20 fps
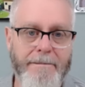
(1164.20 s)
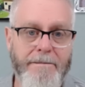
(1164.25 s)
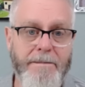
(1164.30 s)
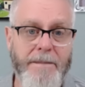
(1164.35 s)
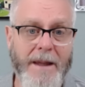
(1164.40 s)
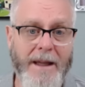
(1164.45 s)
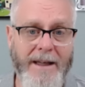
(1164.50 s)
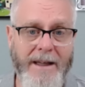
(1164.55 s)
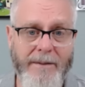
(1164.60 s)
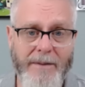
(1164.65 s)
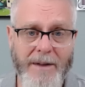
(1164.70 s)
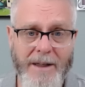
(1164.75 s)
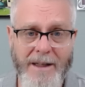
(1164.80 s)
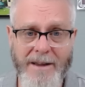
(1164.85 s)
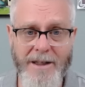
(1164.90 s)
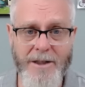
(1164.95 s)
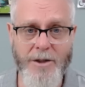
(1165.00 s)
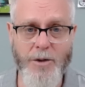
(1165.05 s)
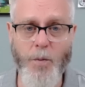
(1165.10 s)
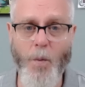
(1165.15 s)
And even
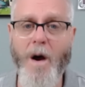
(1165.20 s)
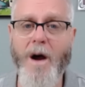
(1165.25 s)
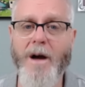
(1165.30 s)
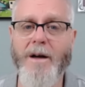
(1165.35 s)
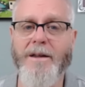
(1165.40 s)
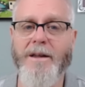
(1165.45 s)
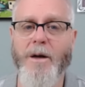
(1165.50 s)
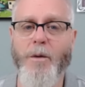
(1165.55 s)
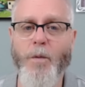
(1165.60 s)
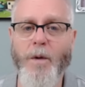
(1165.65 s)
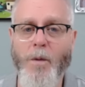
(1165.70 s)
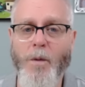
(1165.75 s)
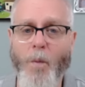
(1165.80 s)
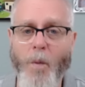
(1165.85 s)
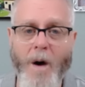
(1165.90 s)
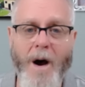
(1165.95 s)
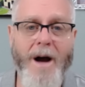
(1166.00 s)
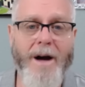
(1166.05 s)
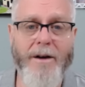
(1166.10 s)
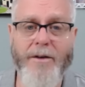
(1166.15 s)
in this walk that we
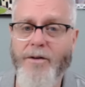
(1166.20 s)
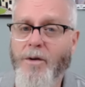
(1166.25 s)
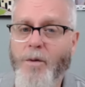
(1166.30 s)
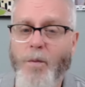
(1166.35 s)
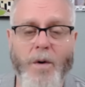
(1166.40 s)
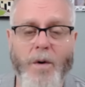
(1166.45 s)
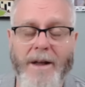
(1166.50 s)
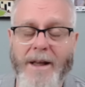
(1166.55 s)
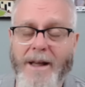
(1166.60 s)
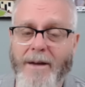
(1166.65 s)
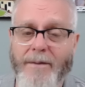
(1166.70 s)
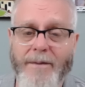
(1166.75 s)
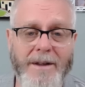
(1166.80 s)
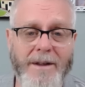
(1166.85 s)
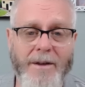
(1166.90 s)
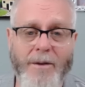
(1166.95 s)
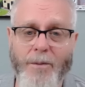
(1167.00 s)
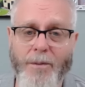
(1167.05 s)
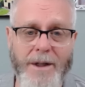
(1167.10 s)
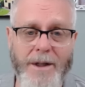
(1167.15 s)
walk through, we're
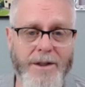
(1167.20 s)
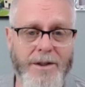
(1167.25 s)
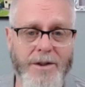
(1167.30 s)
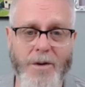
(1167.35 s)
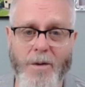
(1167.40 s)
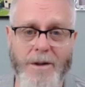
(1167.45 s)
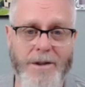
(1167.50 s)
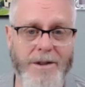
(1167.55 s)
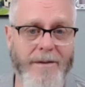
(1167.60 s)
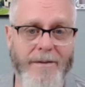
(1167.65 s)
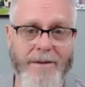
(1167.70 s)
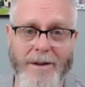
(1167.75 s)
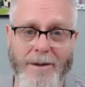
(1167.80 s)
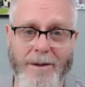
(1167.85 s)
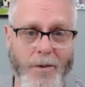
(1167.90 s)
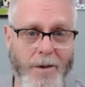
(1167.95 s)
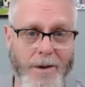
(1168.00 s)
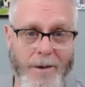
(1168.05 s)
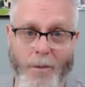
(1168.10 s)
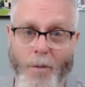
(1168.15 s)
given the resource of the
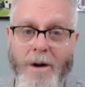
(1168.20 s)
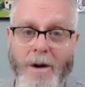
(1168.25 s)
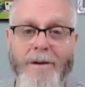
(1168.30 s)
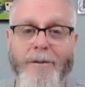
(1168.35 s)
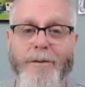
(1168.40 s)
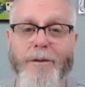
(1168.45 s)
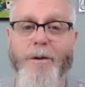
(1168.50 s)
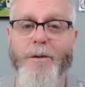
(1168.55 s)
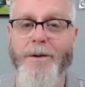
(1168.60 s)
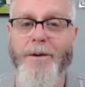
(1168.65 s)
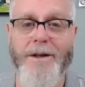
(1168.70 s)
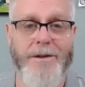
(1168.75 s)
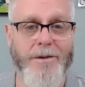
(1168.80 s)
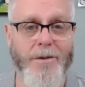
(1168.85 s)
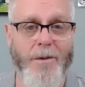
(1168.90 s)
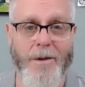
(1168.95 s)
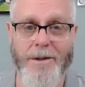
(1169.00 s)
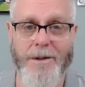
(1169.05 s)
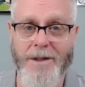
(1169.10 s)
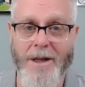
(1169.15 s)
Lord, a wonderful
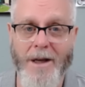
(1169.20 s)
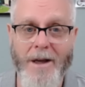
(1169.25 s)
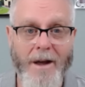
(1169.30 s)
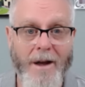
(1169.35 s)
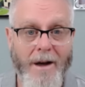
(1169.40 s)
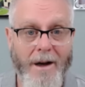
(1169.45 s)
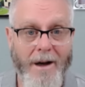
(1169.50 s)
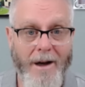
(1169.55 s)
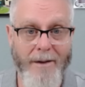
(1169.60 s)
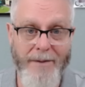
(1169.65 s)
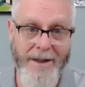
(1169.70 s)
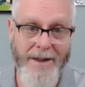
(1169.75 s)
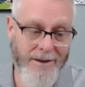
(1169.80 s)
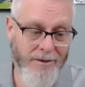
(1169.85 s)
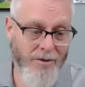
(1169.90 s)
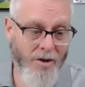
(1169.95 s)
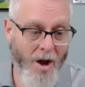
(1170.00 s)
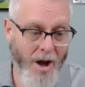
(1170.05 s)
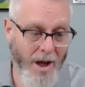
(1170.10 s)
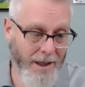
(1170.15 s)
resource of
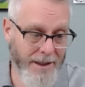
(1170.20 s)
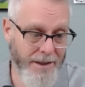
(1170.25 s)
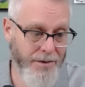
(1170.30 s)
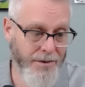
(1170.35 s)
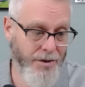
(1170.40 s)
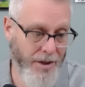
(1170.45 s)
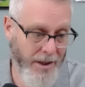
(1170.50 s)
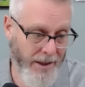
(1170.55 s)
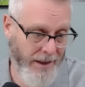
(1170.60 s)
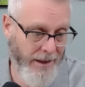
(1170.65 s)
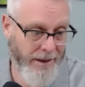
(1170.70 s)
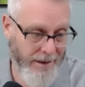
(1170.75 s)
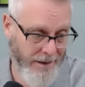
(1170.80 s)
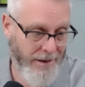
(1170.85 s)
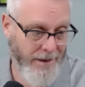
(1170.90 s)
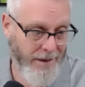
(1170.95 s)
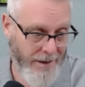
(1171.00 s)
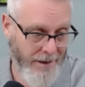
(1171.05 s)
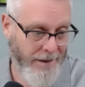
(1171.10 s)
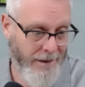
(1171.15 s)
acknowledging.
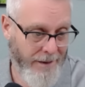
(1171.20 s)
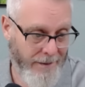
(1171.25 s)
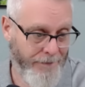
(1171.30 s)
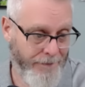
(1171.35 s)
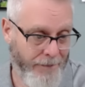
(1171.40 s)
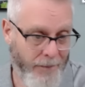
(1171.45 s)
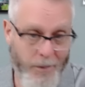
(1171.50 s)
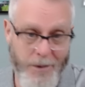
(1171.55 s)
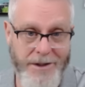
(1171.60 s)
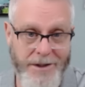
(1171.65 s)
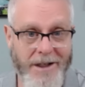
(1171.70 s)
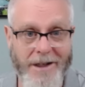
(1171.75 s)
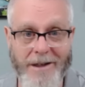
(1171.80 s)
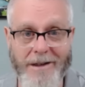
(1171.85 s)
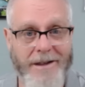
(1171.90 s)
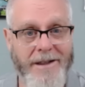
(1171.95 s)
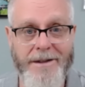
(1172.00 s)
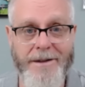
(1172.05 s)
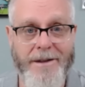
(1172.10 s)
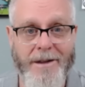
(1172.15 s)
We're
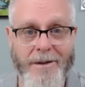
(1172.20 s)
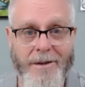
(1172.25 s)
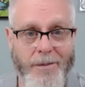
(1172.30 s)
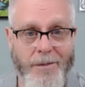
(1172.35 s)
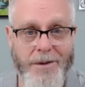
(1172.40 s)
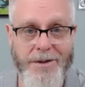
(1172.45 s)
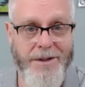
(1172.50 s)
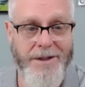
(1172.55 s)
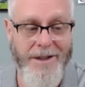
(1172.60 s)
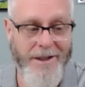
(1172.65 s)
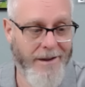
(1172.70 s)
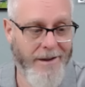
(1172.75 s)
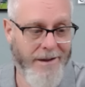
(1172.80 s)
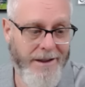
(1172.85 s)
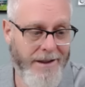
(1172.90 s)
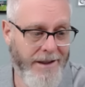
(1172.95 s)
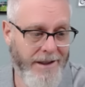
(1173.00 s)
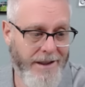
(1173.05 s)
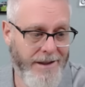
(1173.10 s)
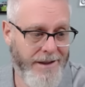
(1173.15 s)
still
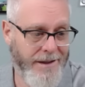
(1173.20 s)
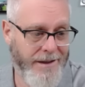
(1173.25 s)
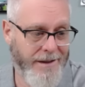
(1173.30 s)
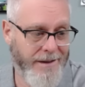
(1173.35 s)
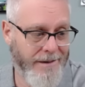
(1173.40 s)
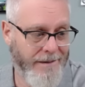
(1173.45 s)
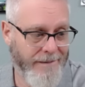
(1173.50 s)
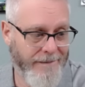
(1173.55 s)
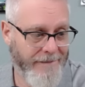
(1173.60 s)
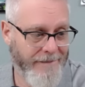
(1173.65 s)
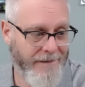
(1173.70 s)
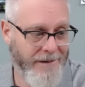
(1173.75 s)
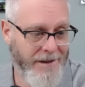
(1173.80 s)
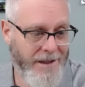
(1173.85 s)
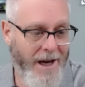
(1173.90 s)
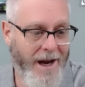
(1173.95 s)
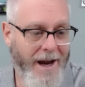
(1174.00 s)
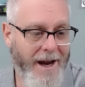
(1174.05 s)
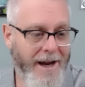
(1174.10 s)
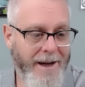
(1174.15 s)
in these
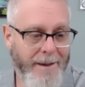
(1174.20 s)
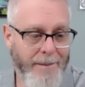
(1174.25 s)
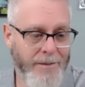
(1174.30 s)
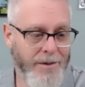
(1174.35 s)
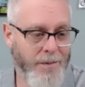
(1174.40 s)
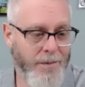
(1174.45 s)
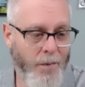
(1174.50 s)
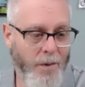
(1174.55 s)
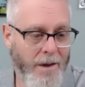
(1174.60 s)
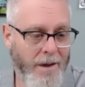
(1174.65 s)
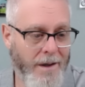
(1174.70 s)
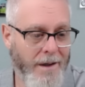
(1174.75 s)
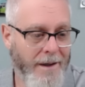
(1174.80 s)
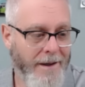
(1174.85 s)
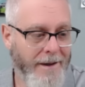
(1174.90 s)
times where